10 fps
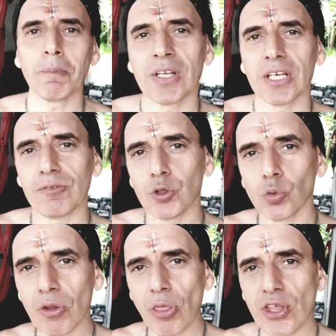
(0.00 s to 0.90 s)
If you
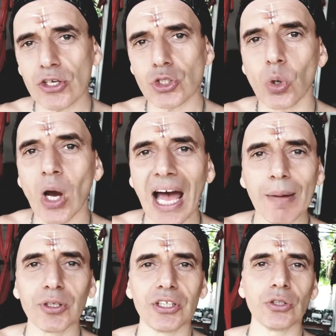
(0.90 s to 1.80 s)
want things to
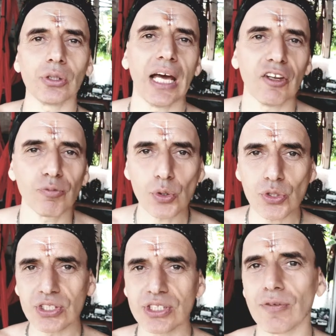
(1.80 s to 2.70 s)
happen in your life,
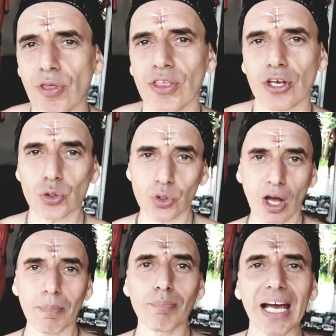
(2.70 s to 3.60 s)
positive things to
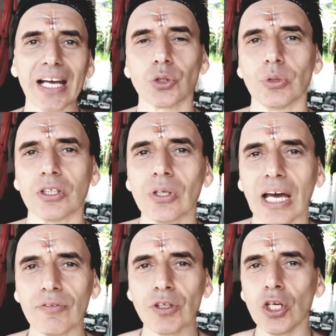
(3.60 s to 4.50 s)
come back to you in your
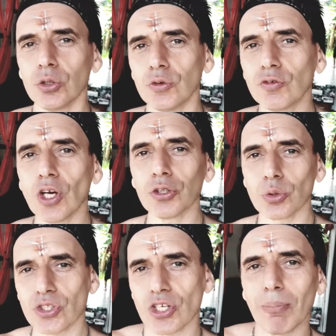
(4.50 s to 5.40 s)
life, you've got to
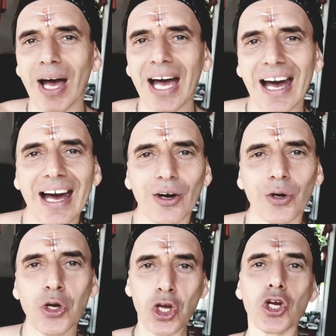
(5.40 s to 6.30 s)
somehow
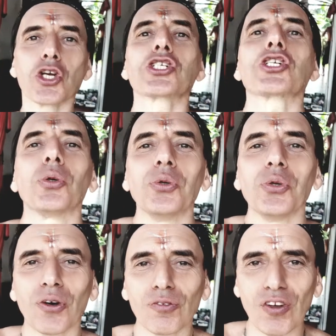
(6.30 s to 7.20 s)
show
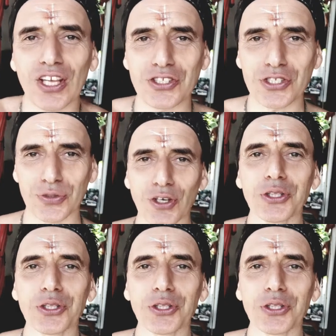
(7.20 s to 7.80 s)
your face. You've got